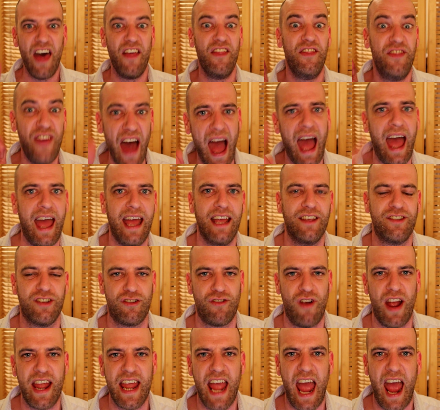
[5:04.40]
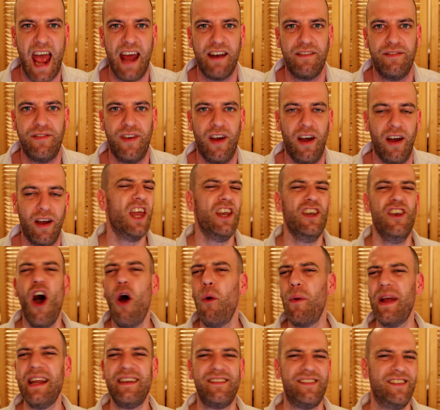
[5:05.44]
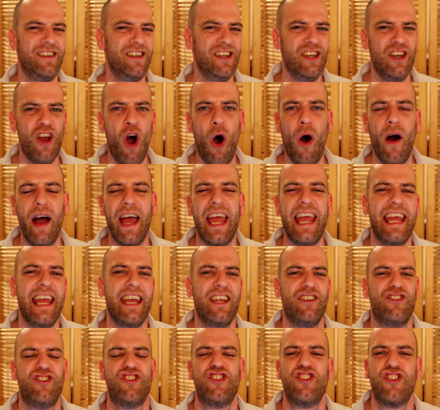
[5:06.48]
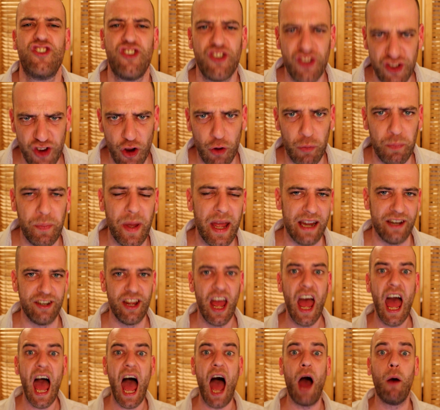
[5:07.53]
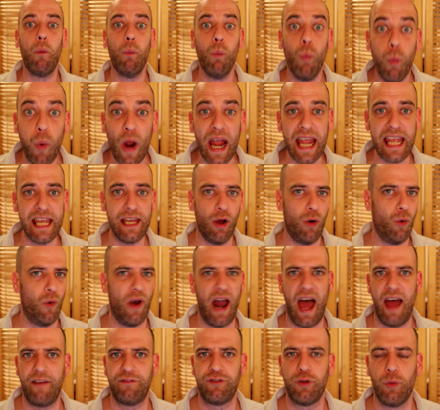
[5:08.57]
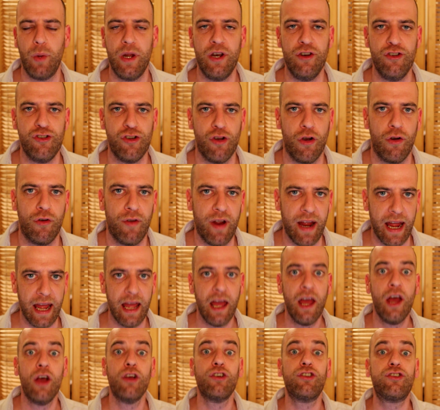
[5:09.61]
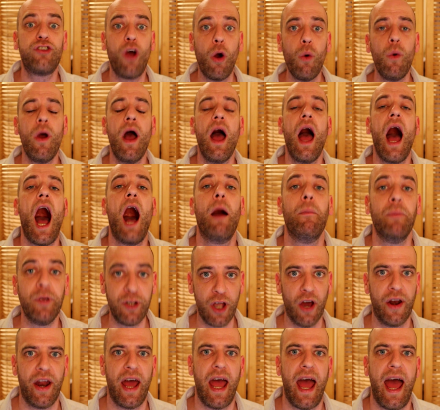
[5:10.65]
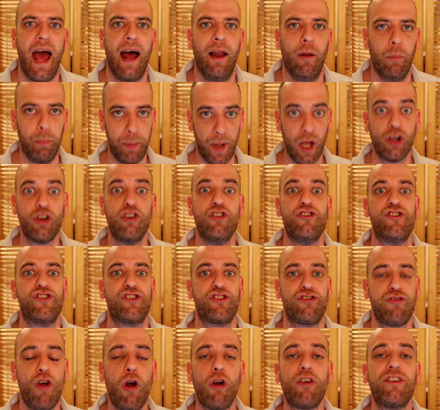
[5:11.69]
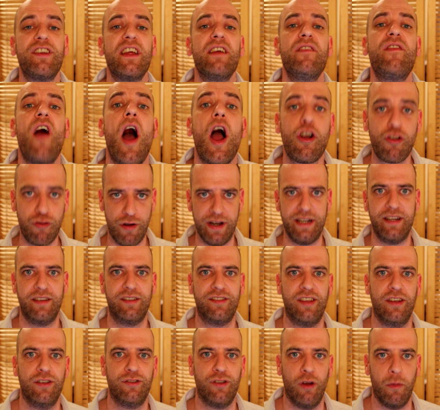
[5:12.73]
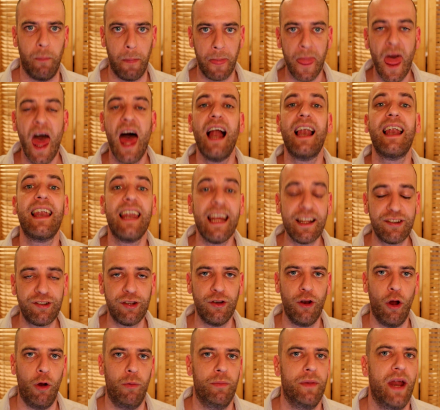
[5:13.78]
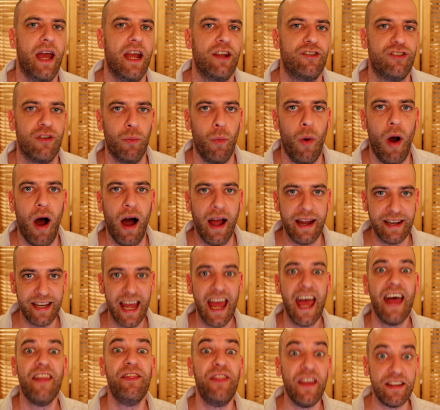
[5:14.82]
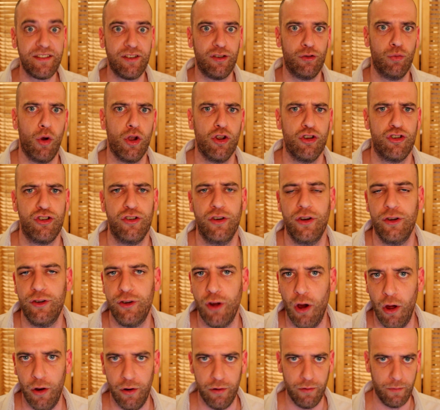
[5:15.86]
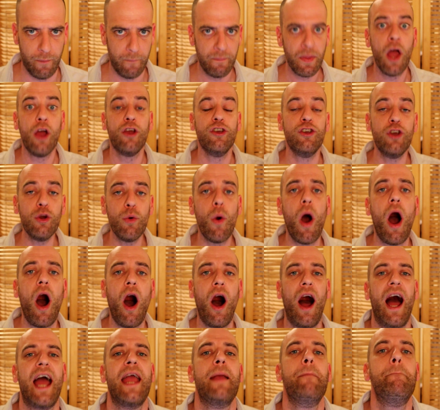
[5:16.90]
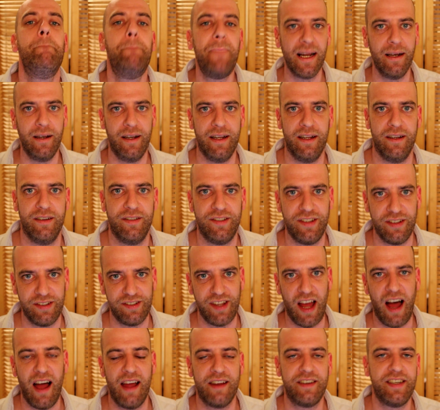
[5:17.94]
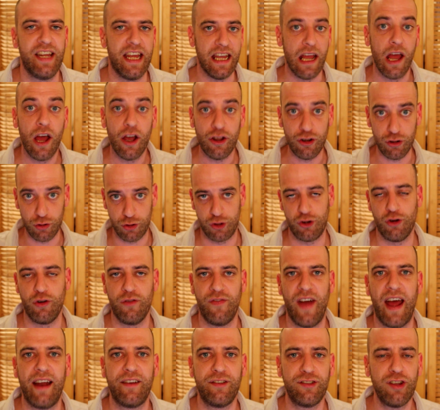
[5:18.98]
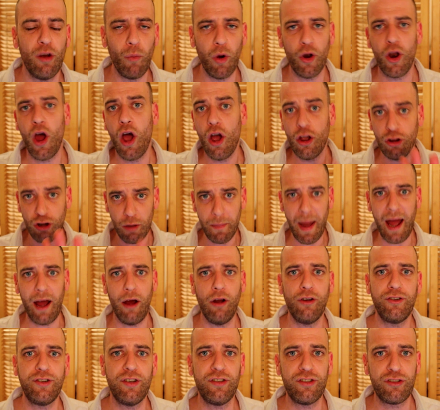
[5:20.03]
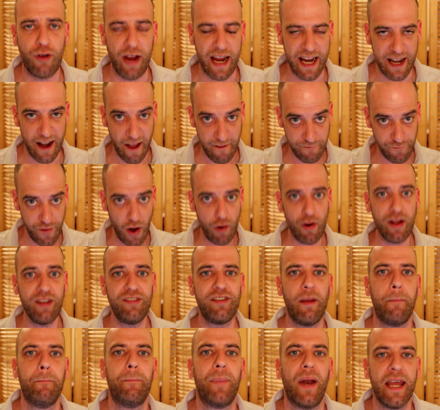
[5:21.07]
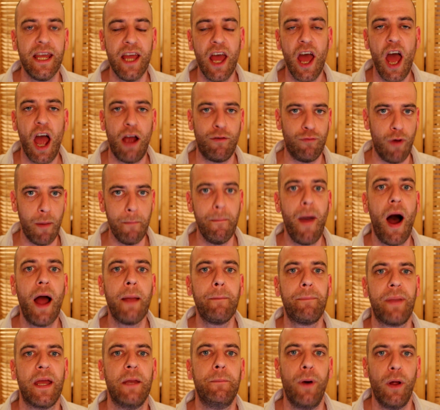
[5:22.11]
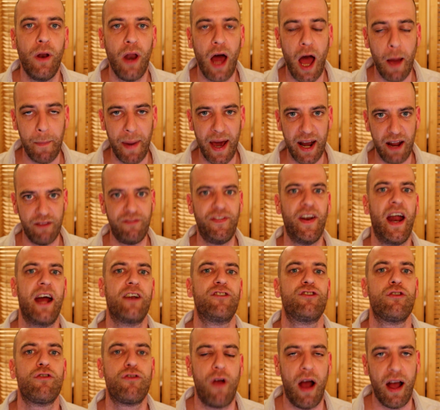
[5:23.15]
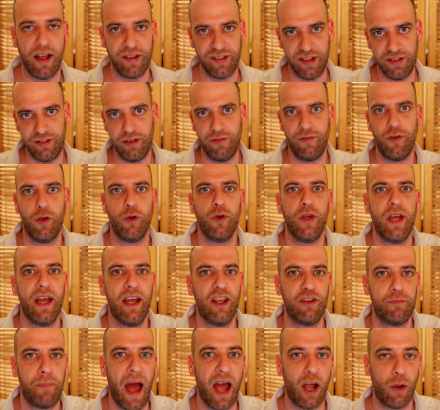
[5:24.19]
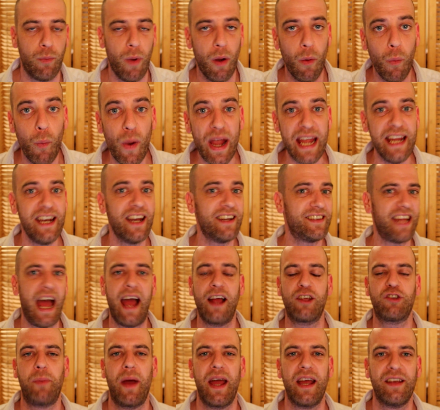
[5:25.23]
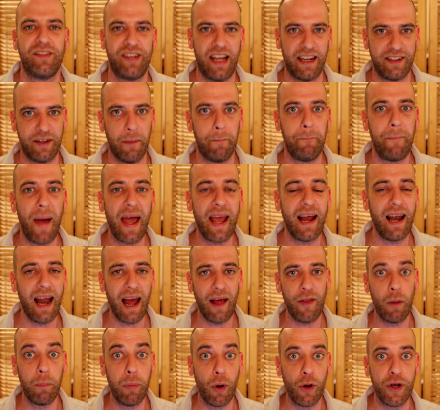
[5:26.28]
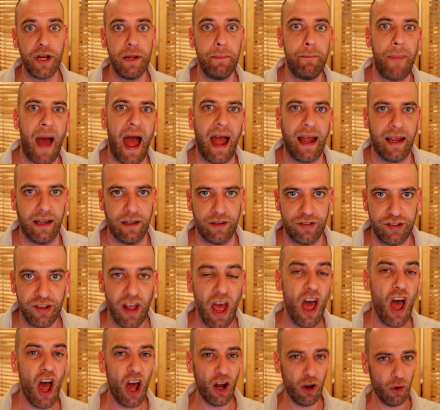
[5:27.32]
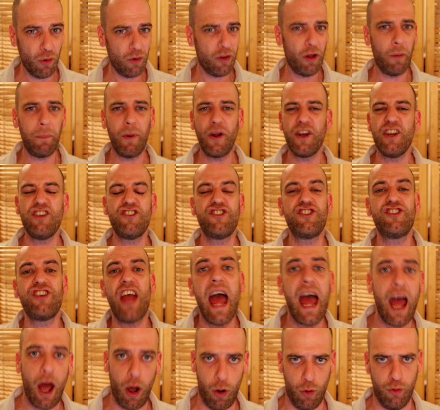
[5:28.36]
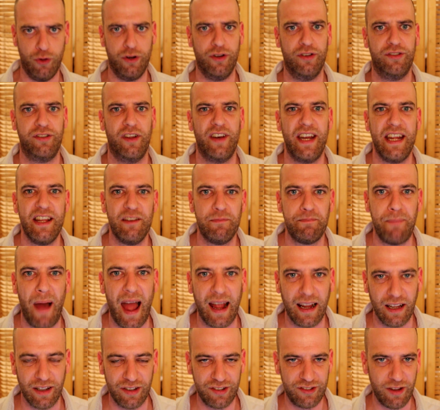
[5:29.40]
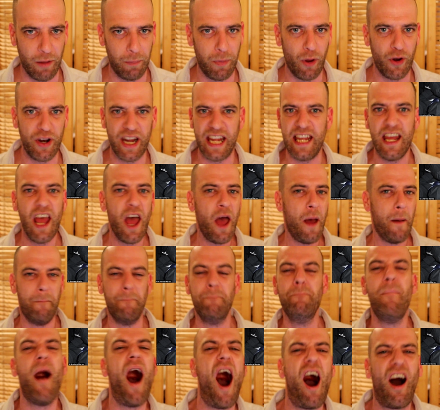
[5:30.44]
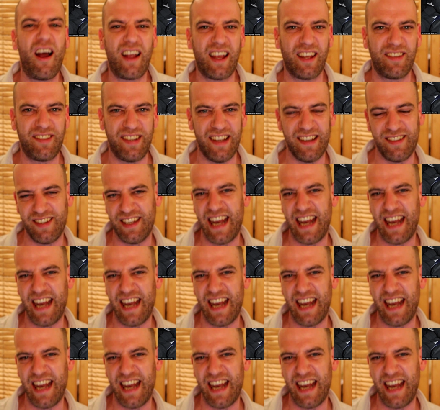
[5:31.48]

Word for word: That is a great advert. No, it's not. It is stupid. And we all have to endure it. So I'm gonna help. Constructive criticism. Listen up, Nationwide. This is what you should have done. You are a building society. You should have had someone come out onto screen very simply and remind people about the financial crisis a few years back where we, the taxpayers, had to bail out the bloody banks and all the bloody shareholders of these banks, the bloody Marcuses